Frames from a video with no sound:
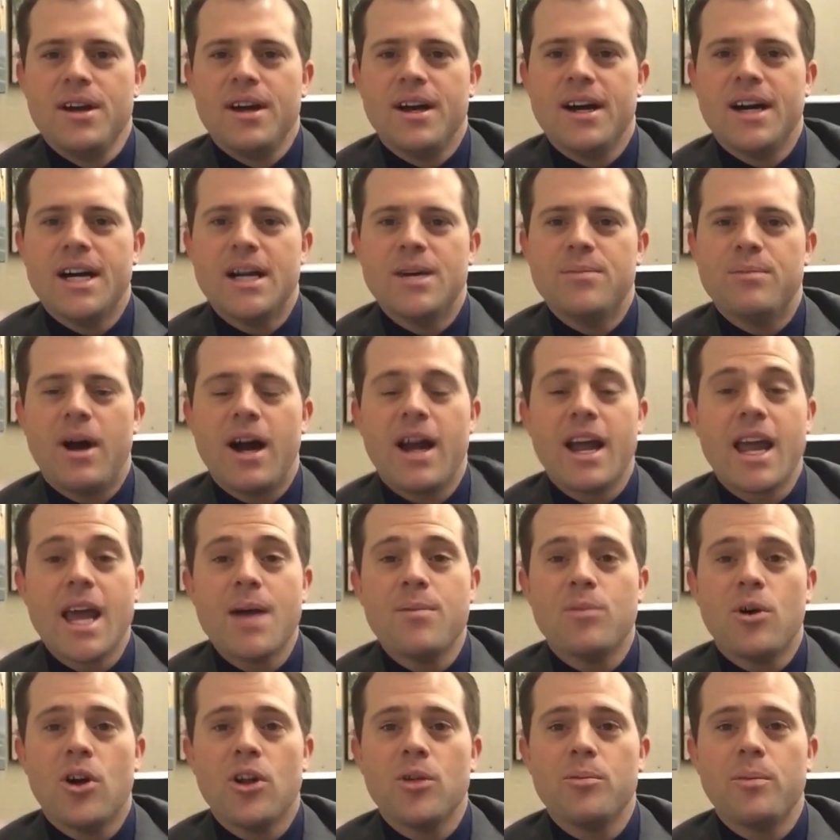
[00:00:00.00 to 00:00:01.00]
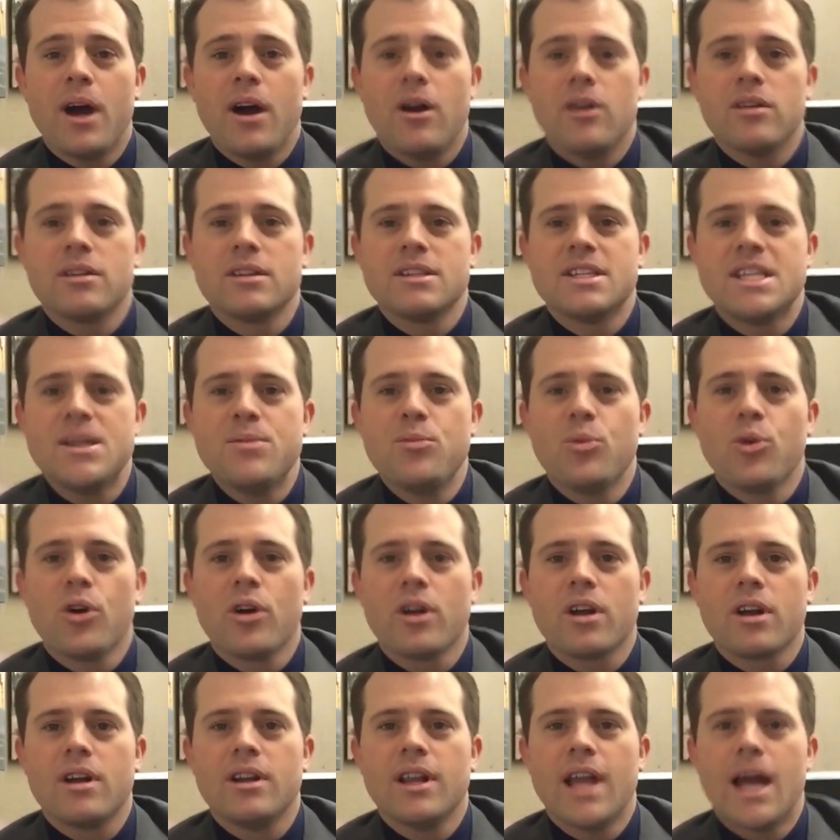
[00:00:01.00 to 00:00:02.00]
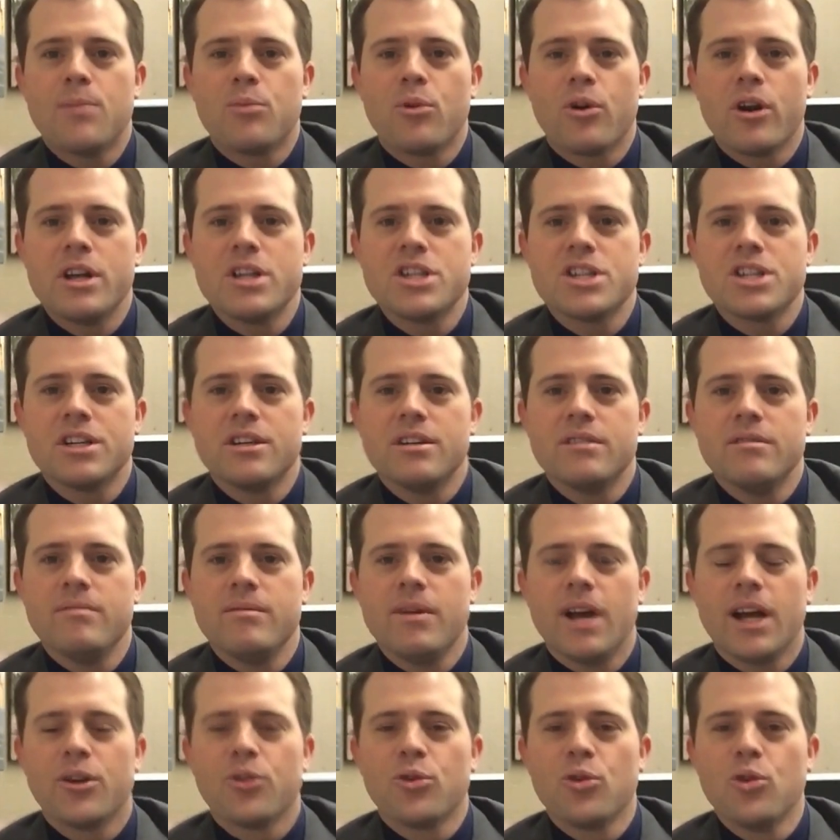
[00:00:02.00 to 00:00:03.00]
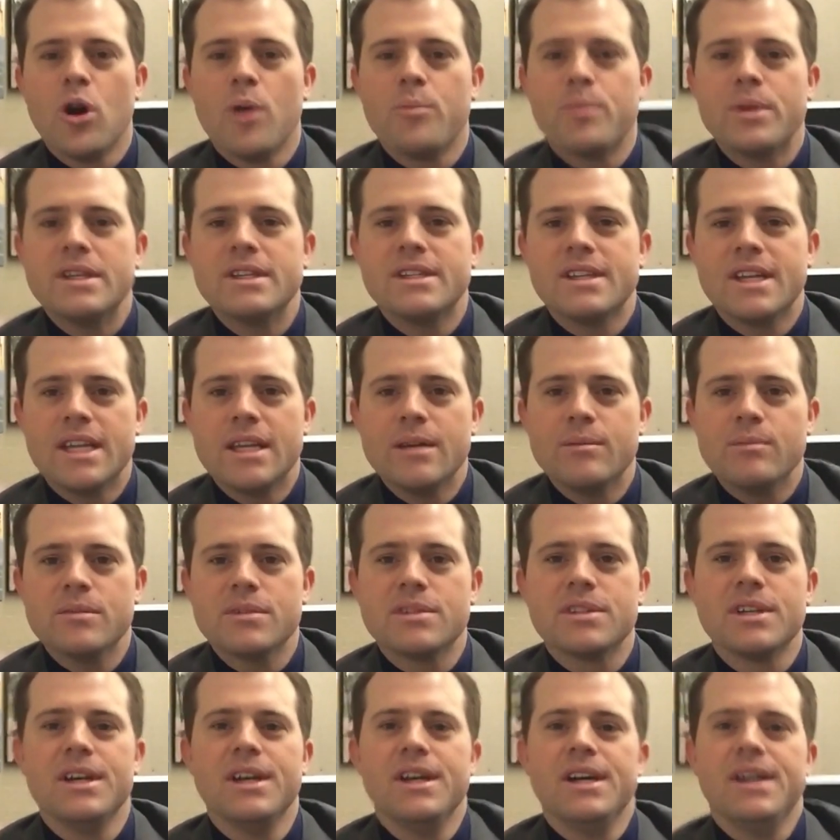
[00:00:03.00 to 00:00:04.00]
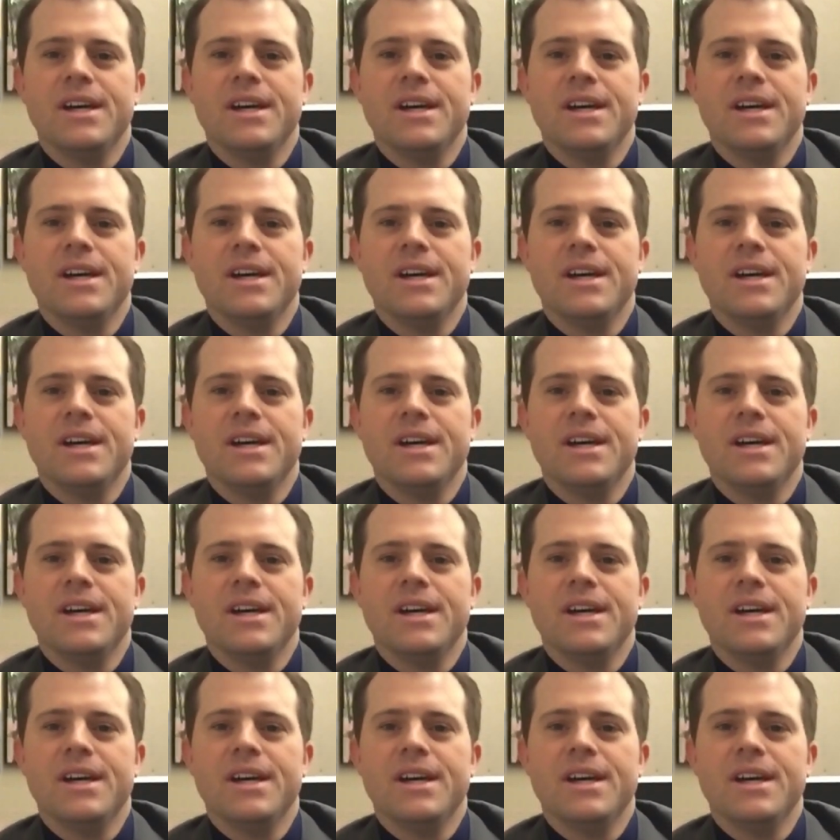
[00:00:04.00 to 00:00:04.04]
I am all about teamwork, collaboration. I grew up in teams.